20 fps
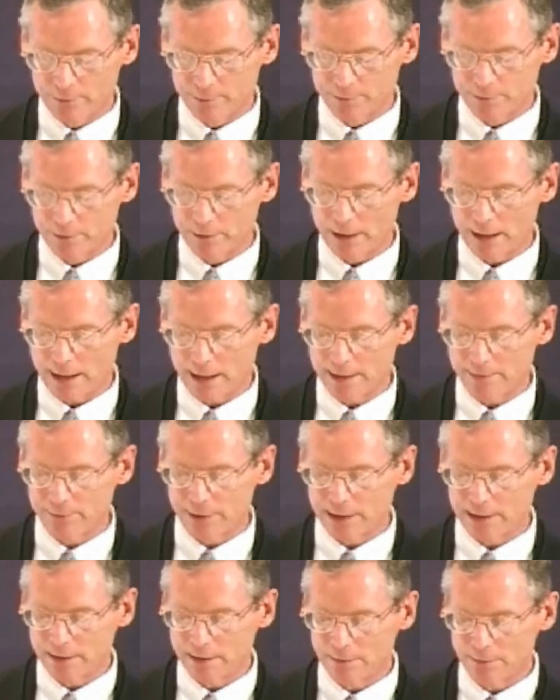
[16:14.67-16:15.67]
from July of
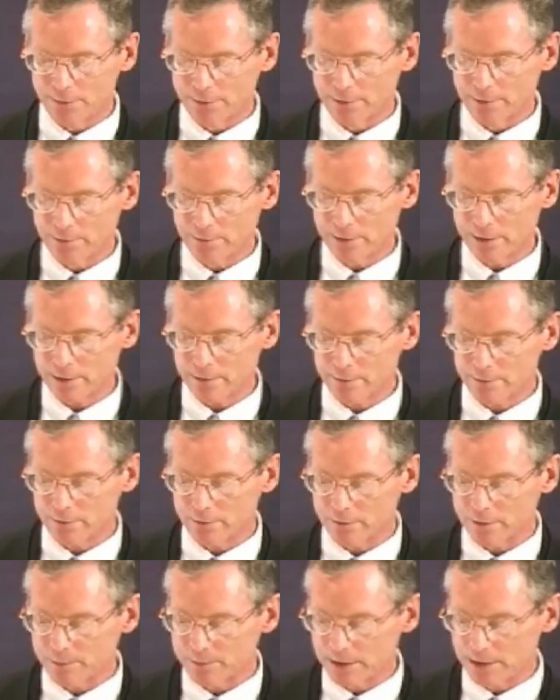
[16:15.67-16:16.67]
1936 to
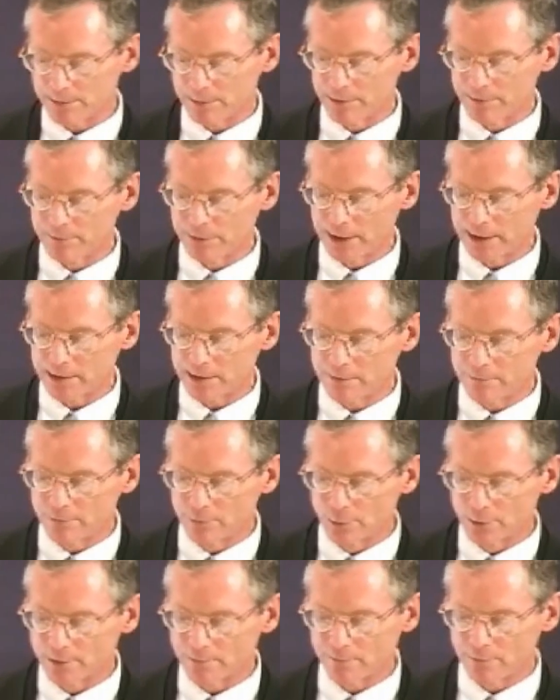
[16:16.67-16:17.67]
September of
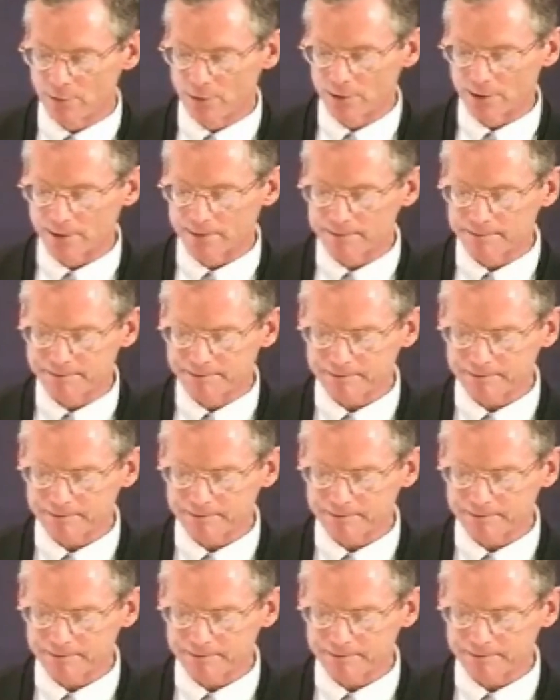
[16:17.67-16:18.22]
1944.